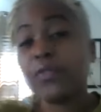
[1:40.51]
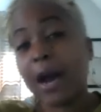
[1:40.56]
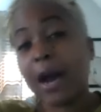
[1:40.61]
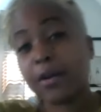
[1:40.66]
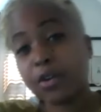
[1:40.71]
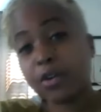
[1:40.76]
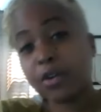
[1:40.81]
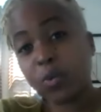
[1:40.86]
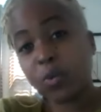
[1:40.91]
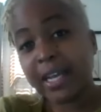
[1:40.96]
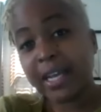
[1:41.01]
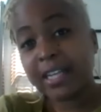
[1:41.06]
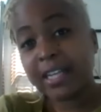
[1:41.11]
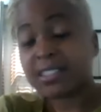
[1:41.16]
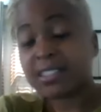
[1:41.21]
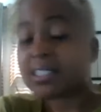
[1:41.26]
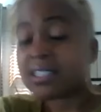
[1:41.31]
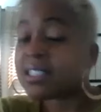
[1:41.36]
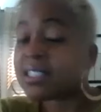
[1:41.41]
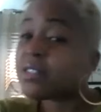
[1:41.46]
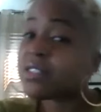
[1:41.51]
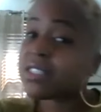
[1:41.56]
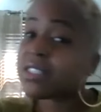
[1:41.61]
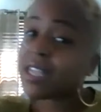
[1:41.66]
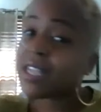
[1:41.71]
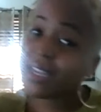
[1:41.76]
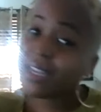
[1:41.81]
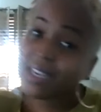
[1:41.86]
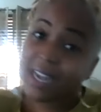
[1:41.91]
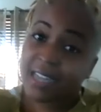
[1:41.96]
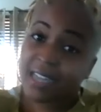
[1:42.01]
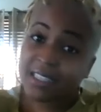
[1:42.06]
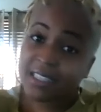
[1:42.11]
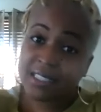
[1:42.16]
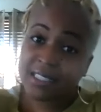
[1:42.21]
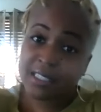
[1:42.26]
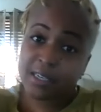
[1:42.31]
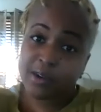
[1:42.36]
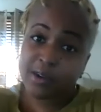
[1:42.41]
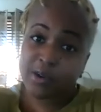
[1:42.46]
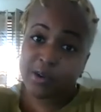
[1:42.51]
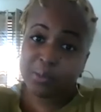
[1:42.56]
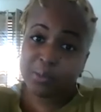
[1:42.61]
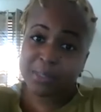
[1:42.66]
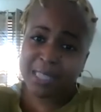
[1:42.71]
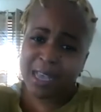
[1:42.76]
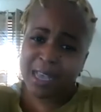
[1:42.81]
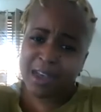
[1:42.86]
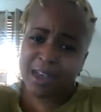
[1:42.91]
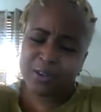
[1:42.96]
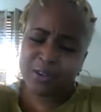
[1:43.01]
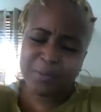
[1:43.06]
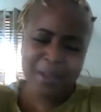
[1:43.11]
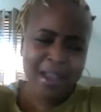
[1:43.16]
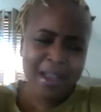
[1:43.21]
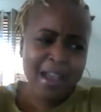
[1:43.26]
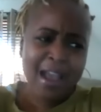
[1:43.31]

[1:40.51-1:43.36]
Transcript: out of Queens to still stay connected to their hometown.